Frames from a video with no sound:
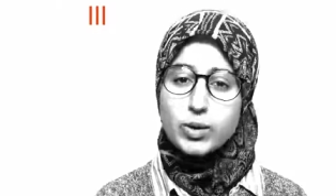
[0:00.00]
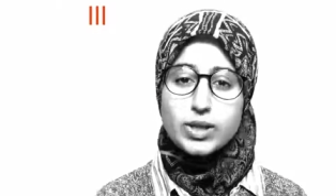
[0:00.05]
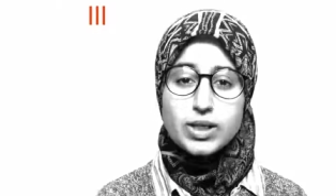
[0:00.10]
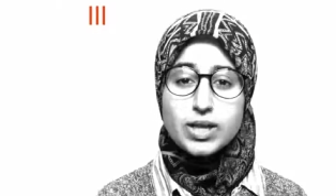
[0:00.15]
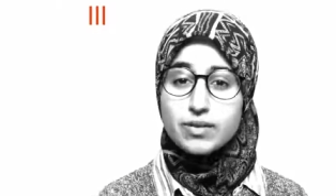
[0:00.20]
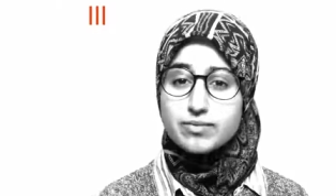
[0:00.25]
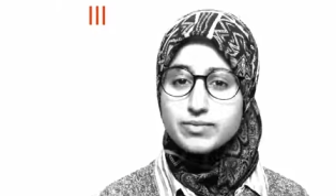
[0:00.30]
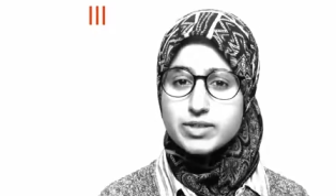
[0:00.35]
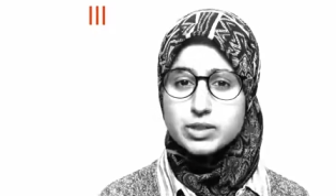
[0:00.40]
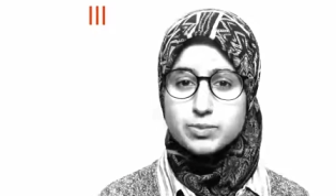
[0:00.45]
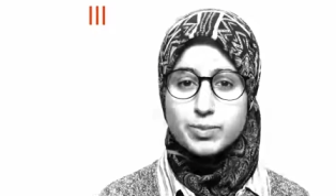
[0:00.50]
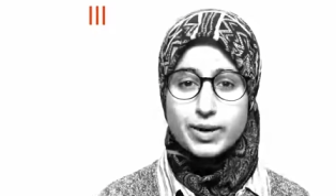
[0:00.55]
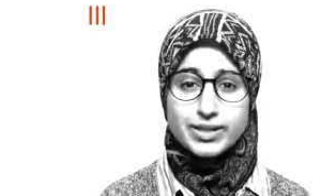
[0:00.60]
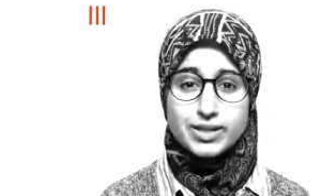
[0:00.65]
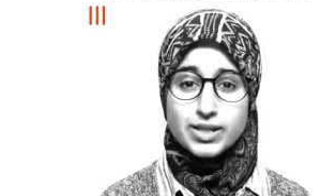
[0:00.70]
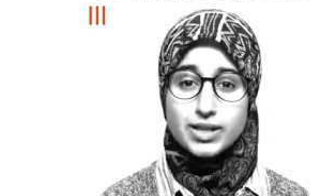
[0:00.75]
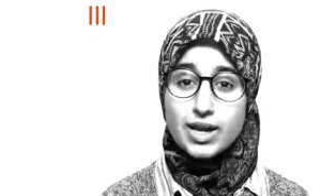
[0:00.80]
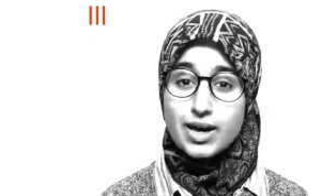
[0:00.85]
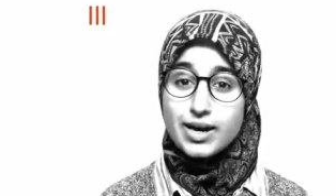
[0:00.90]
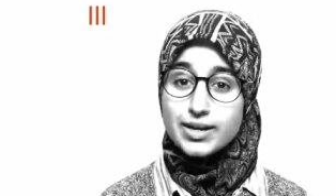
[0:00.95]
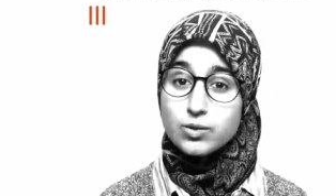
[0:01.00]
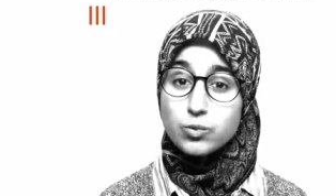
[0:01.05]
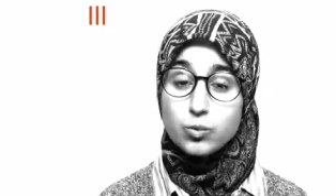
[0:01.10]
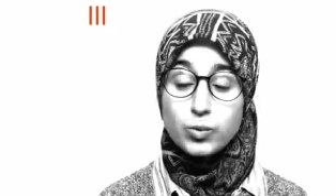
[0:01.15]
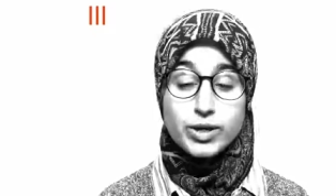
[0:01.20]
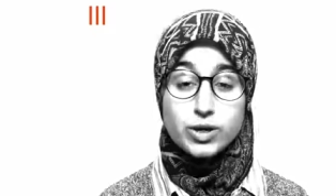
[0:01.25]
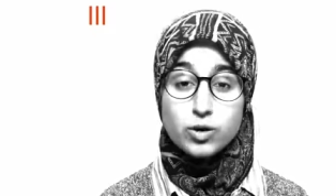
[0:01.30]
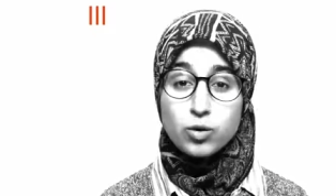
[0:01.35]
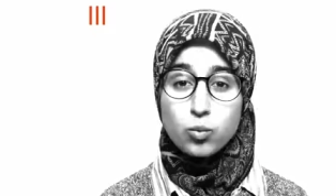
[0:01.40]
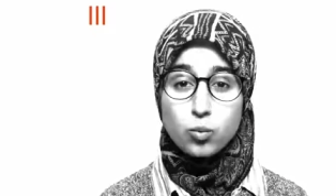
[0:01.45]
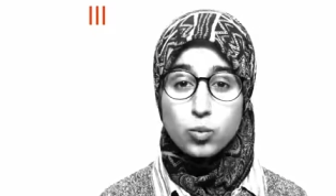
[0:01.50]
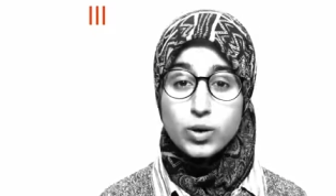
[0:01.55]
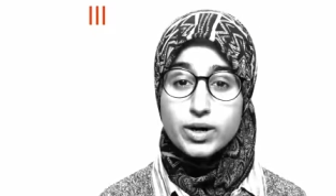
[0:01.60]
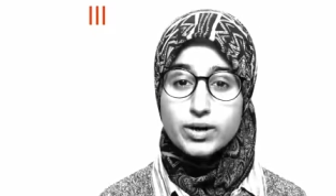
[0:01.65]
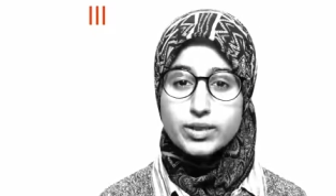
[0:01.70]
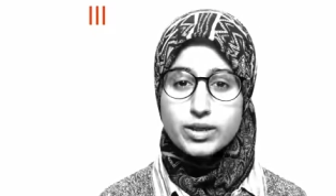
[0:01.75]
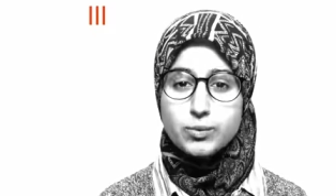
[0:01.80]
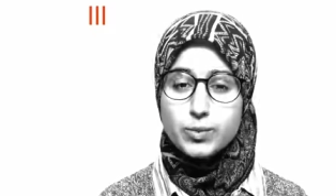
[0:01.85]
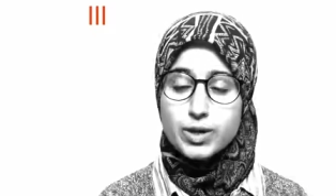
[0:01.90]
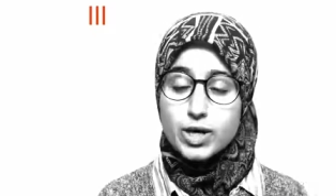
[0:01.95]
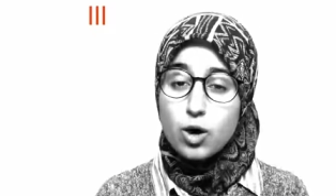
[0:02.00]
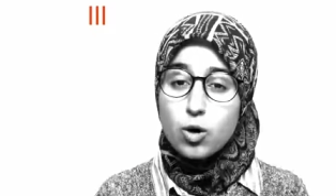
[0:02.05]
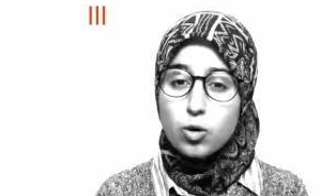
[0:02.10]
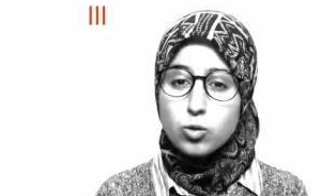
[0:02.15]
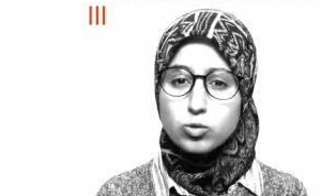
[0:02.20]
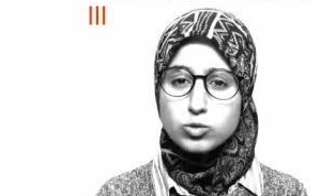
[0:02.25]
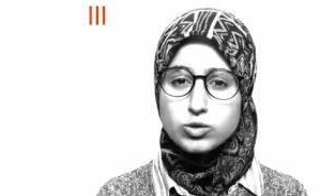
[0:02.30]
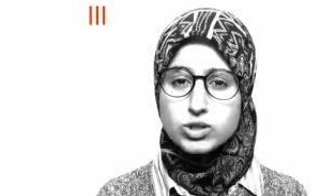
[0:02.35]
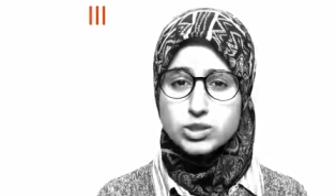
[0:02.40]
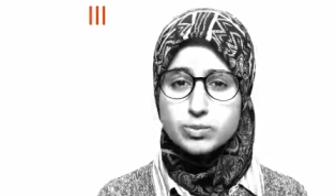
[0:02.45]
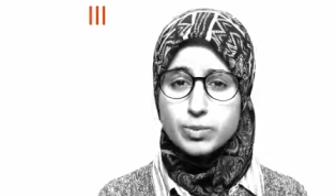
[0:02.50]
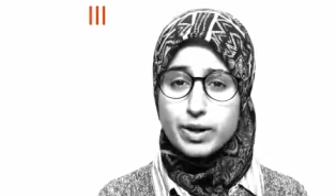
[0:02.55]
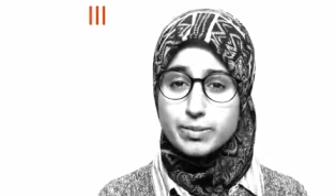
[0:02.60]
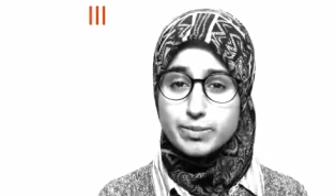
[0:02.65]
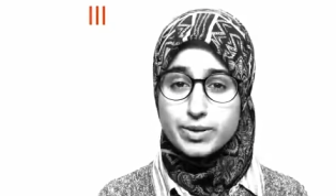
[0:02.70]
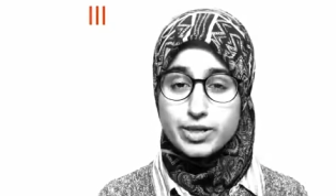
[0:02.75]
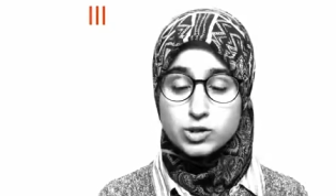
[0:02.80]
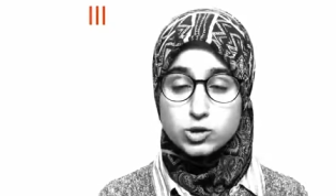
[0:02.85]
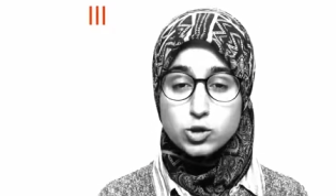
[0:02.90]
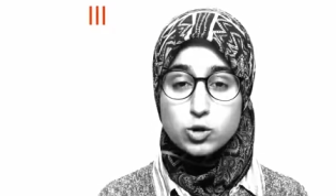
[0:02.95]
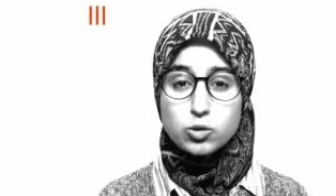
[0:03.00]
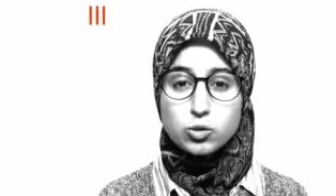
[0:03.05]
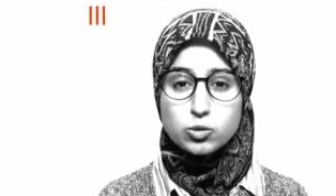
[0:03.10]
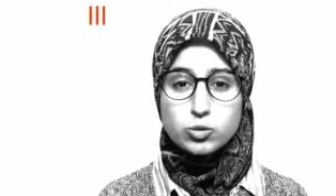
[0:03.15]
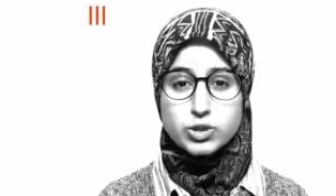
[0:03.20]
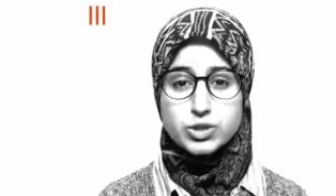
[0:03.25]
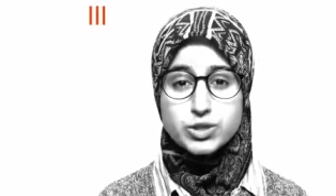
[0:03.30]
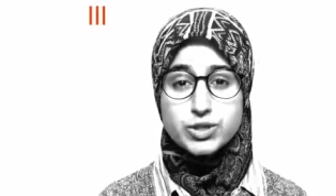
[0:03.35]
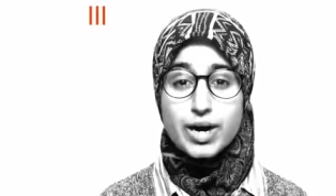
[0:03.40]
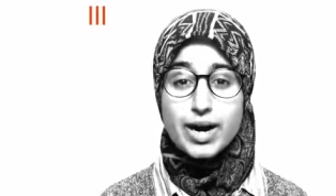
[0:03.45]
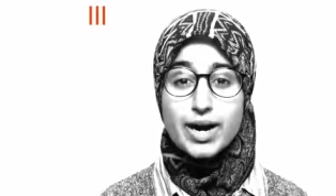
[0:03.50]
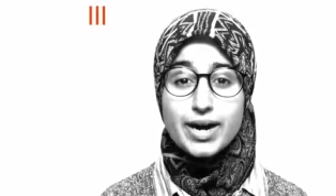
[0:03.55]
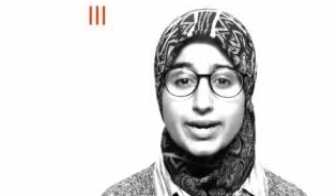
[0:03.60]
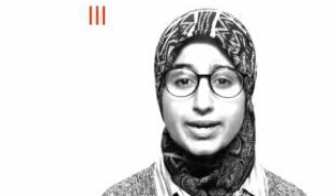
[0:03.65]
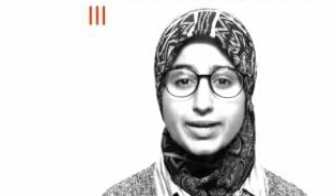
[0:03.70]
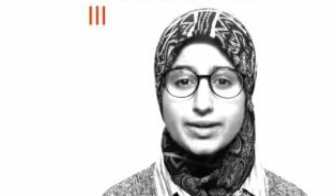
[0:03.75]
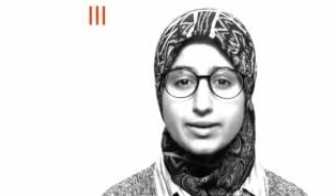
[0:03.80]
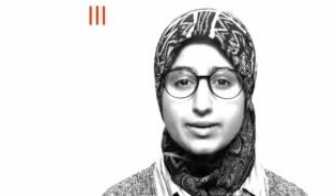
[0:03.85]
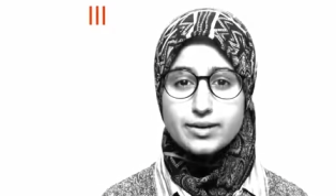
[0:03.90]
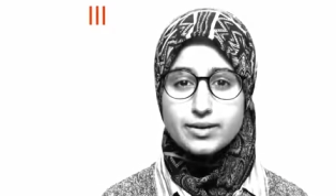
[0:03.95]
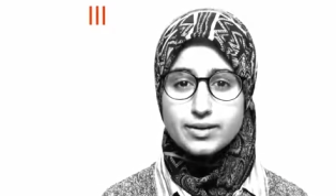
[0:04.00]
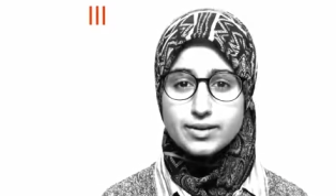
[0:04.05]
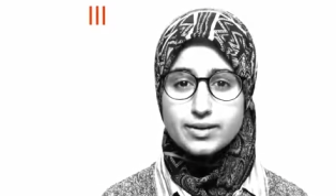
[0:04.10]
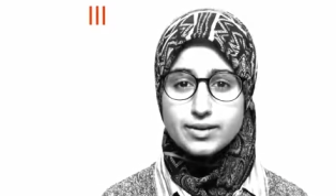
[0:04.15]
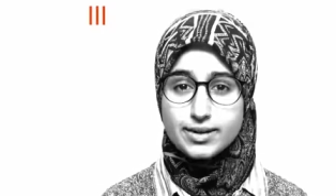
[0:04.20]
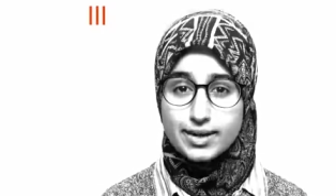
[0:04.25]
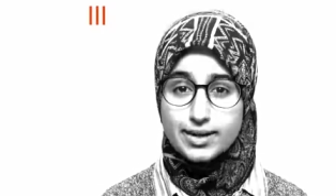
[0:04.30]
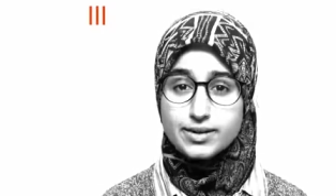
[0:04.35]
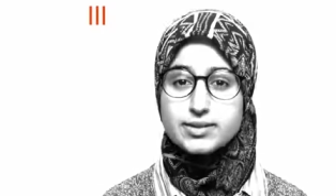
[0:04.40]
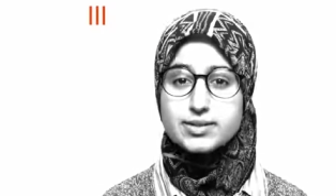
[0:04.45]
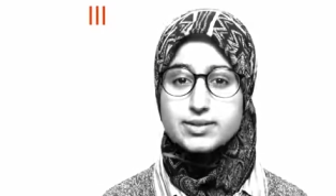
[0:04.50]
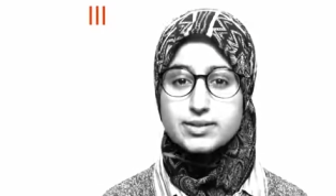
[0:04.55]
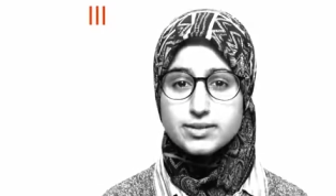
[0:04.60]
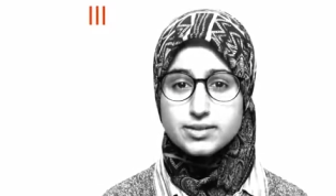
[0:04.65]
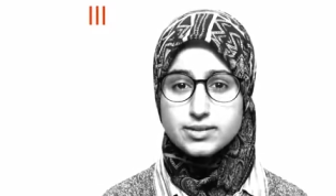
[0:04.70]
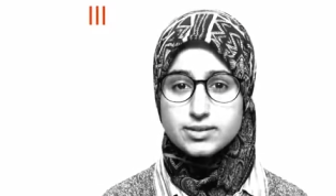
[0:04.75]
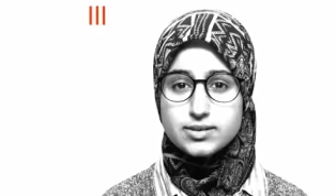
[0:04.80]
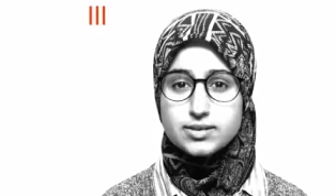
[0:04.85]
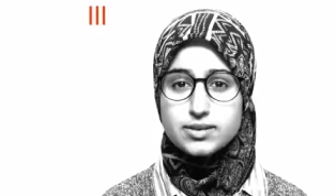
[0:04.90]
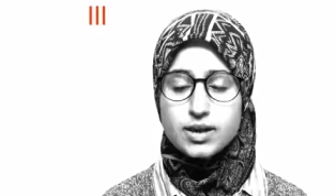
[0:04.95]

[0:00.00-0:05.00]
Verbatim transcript: We love despite the lie that we are not worthy. We hold despite being told we should hide. Yes.